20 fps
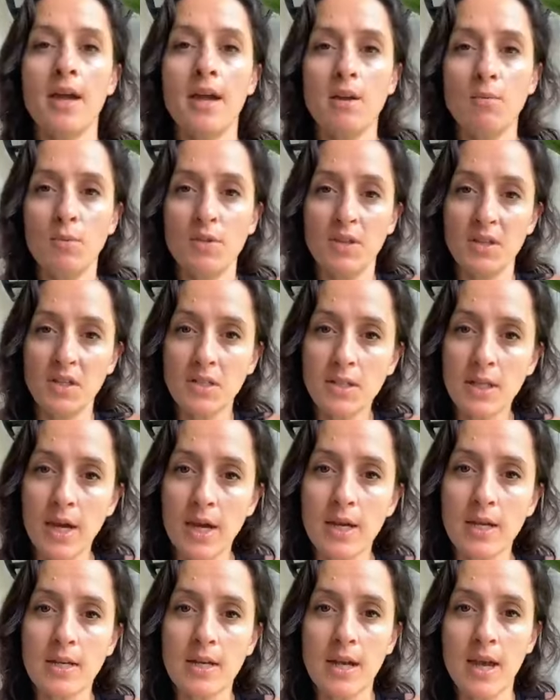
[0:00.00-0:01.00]
and with the
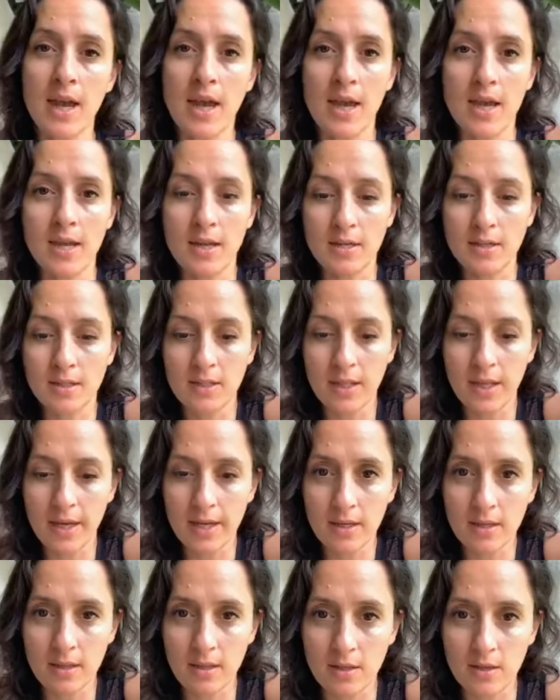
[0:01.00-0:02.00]
sun and
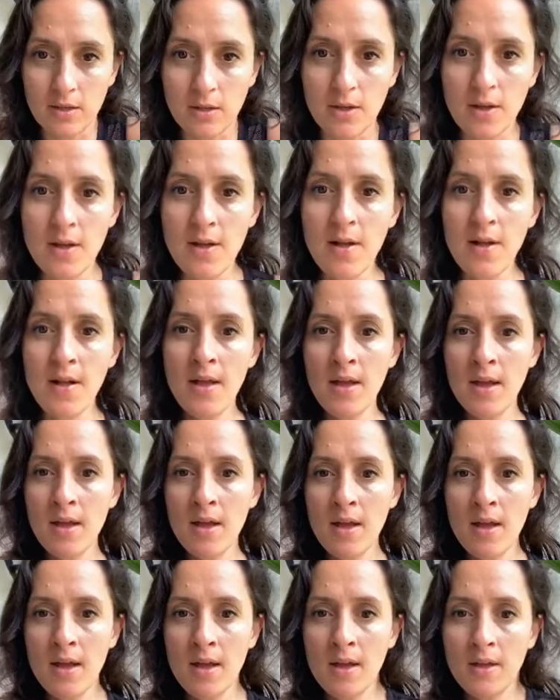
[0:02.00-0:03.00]
like the
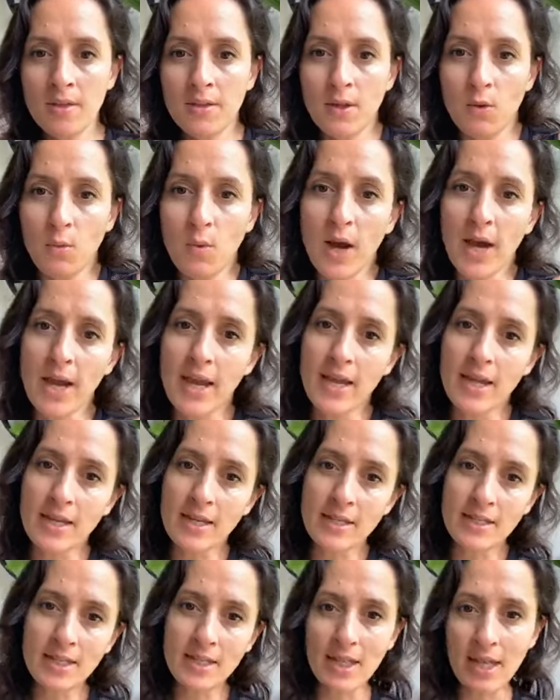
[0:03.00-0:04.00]

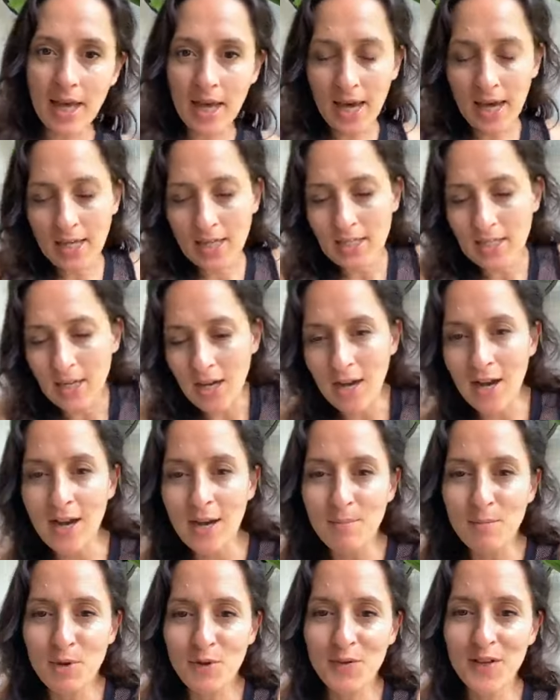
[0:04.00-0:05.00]
ways that
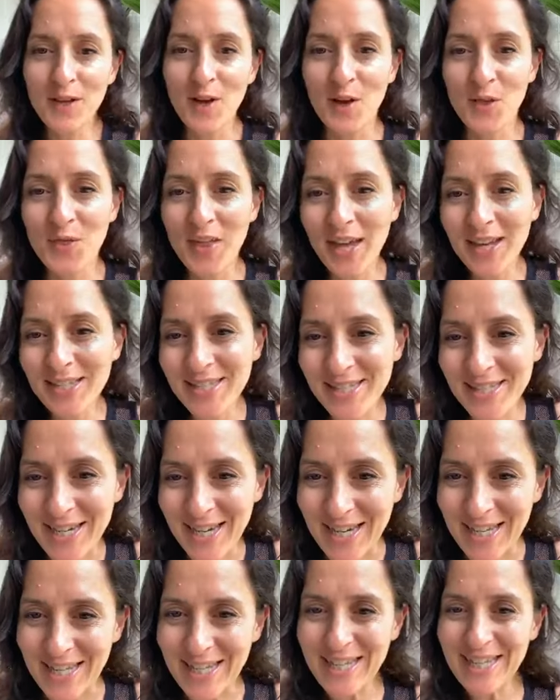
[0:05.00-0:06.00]
I'm moving. Oh, thanks,
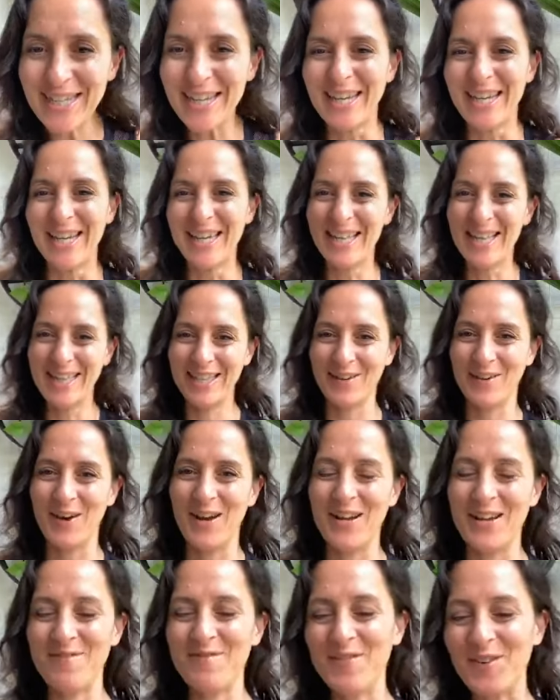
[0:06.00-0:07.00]
darling. The
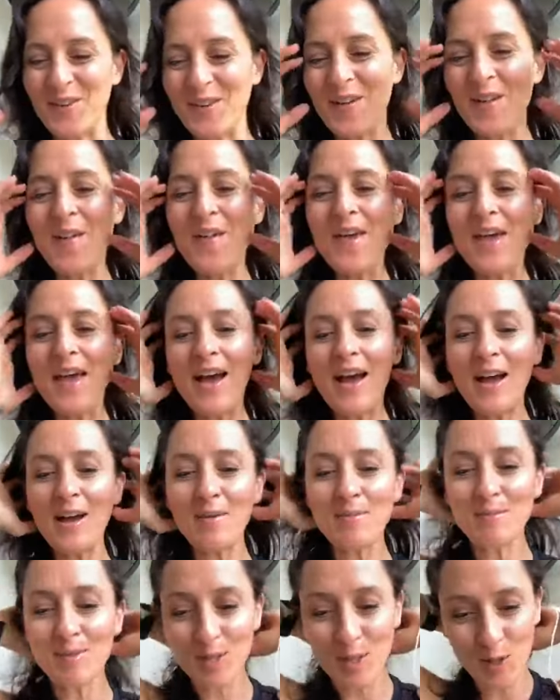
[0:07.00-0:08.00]
great info.
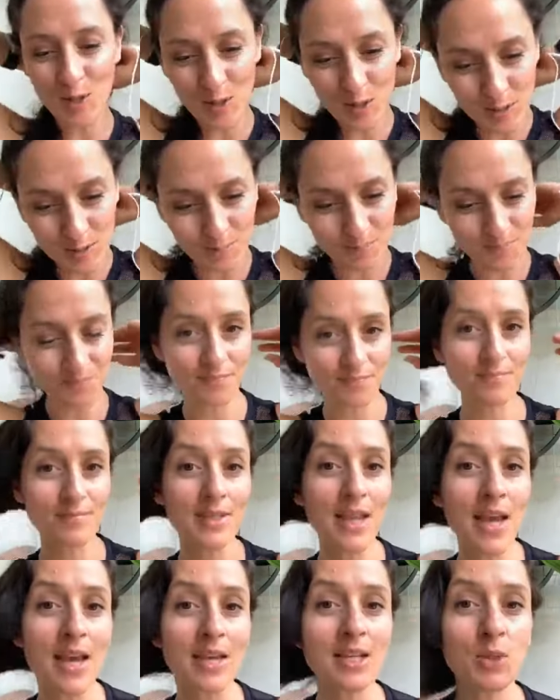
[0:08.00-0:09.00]
So
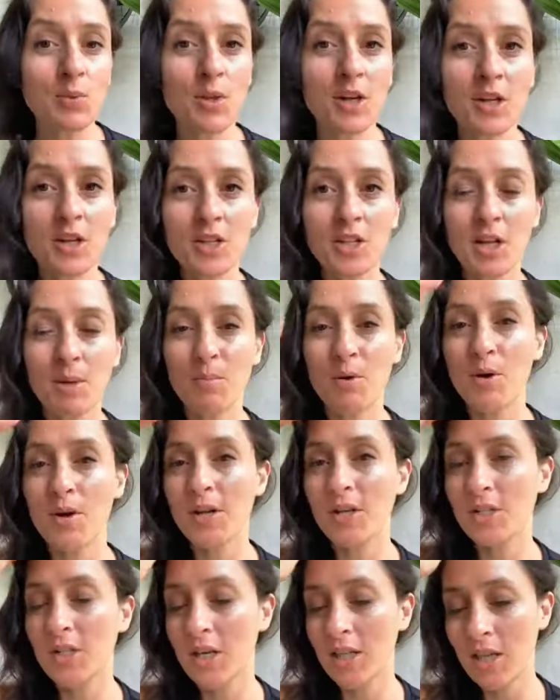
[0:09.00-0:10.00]
yeah, I just wanted to jump
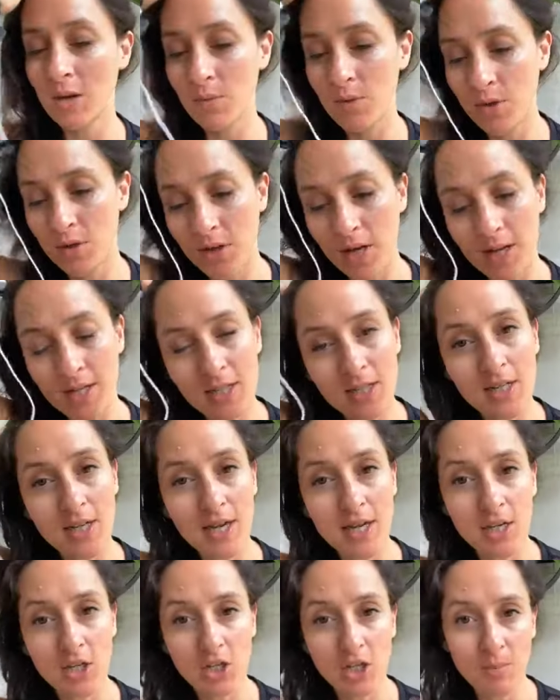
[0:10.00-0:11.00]
on and share that with you guys
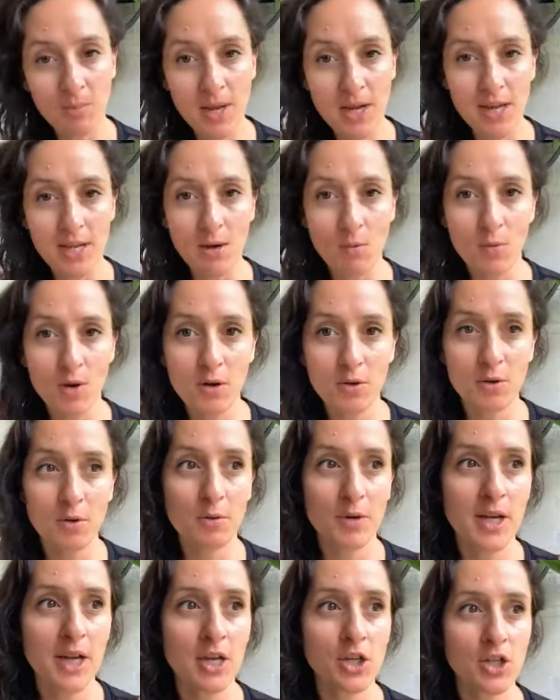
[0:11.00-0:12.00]
today. Shamanic wealth
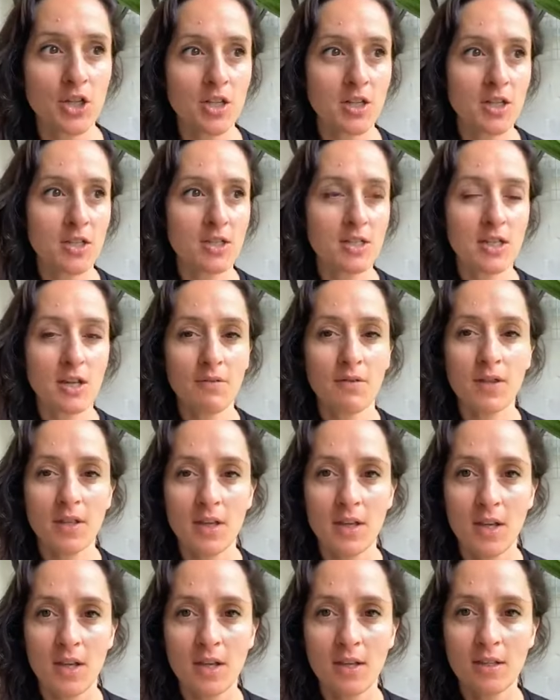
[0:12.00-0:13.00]
creation. It's
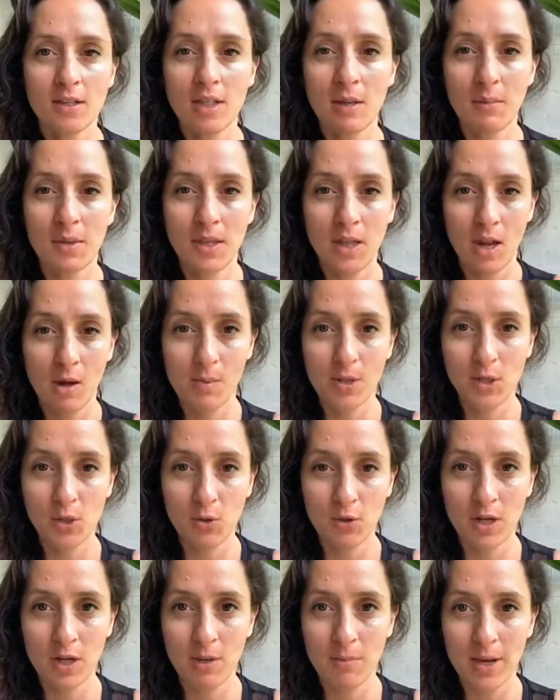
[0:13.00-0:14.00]
definitely something that I'll be
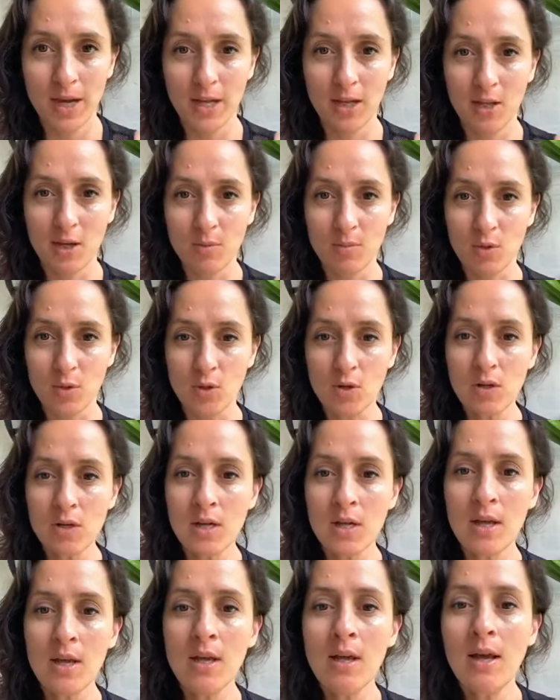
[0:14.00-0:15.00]
talking about a lot
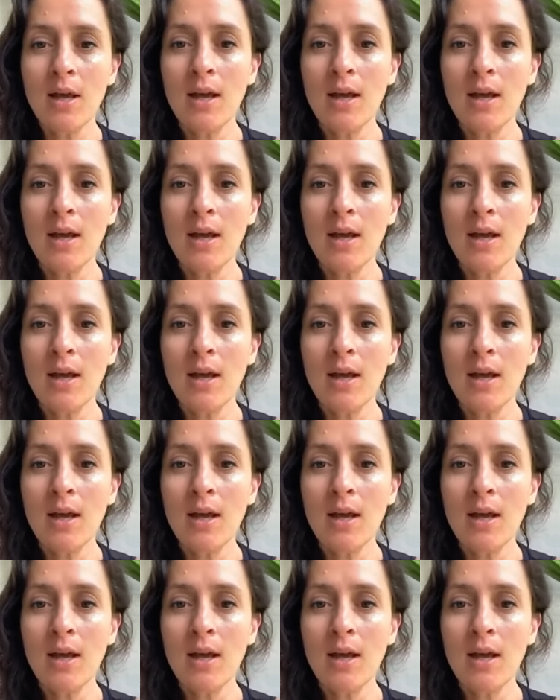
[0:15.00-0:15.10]
more.